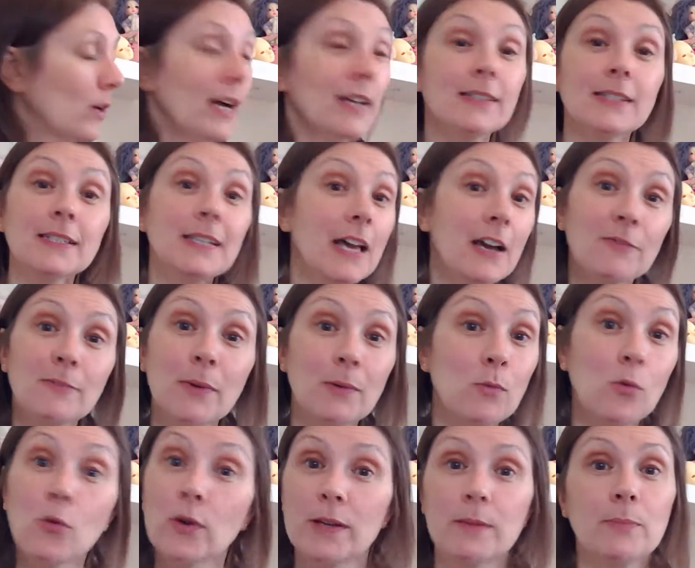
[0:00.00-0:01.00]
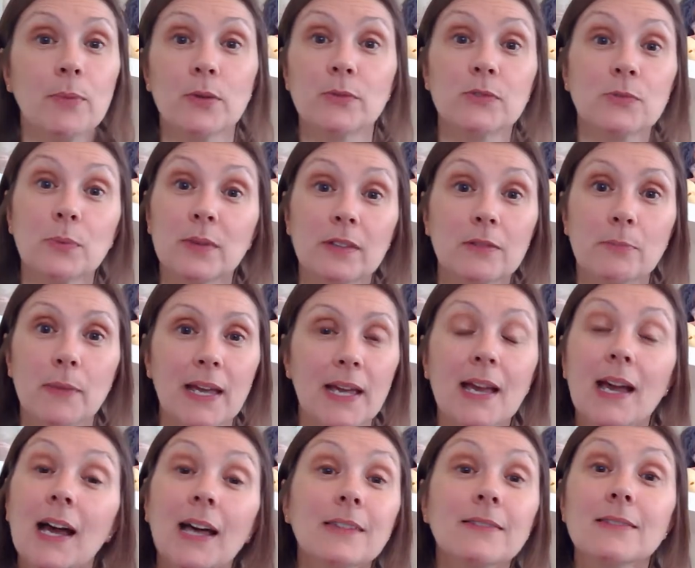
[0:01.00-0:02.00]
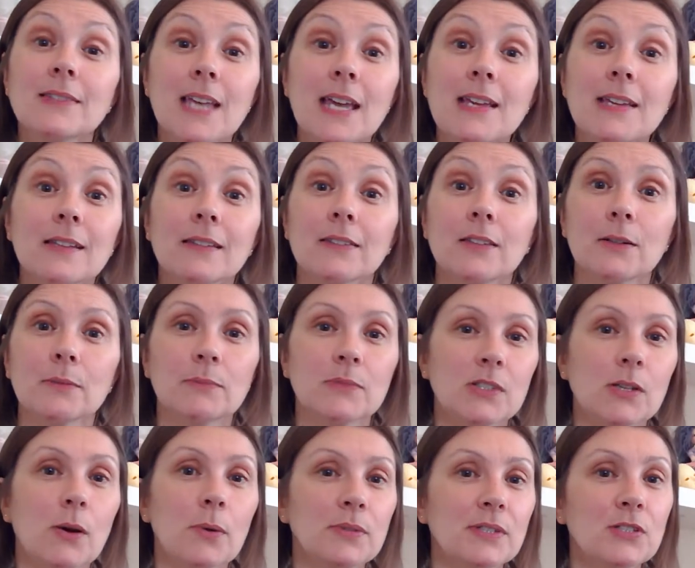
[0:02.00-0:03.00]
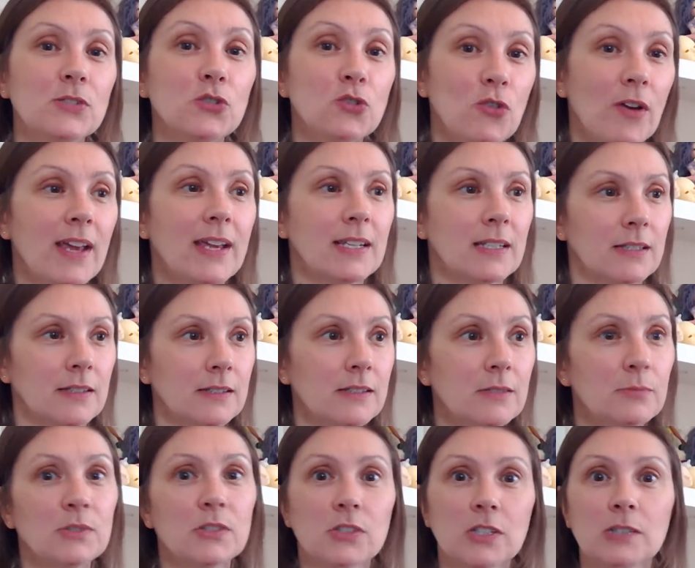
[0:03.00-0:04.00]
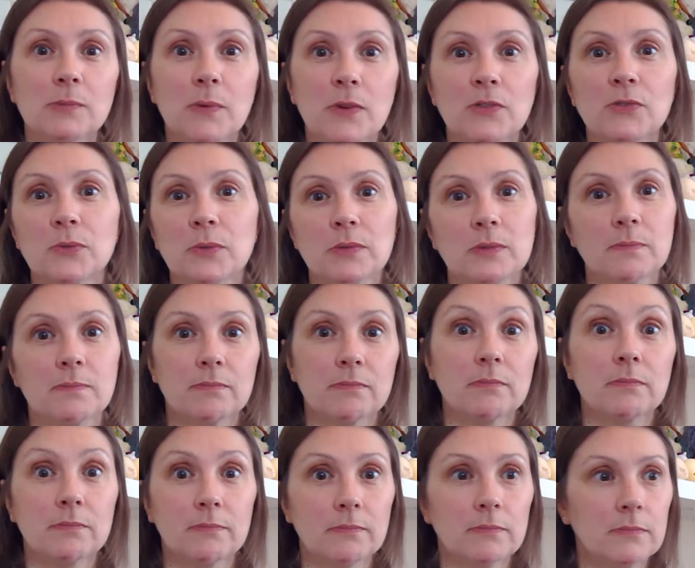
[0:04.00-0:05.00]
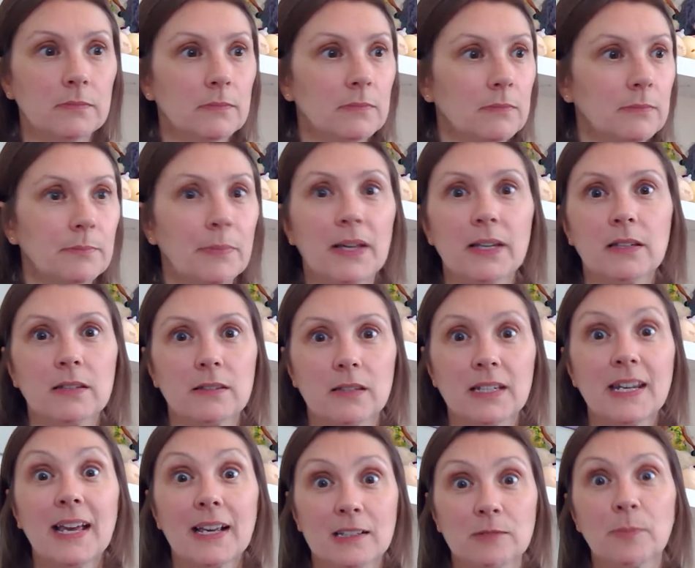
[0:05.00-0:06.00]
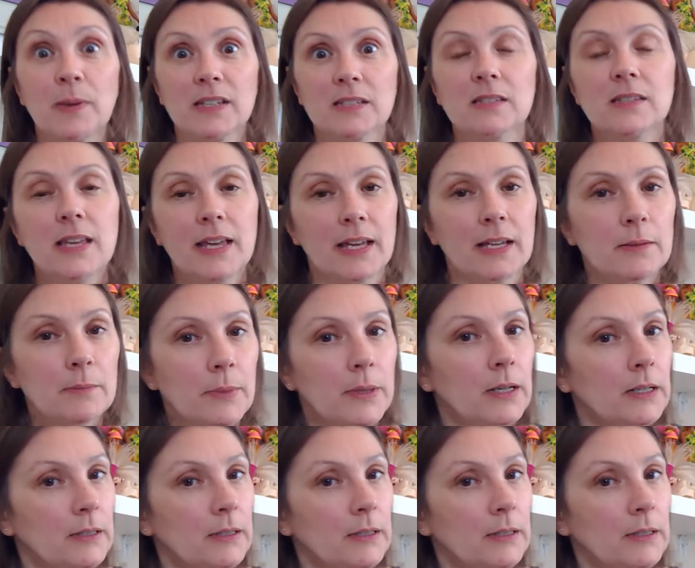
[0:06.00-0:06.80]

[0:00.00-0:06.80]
I didn't have my walking boots with me, hadn't taken them, so I was in trainers, which I suppose was better, the next best thing.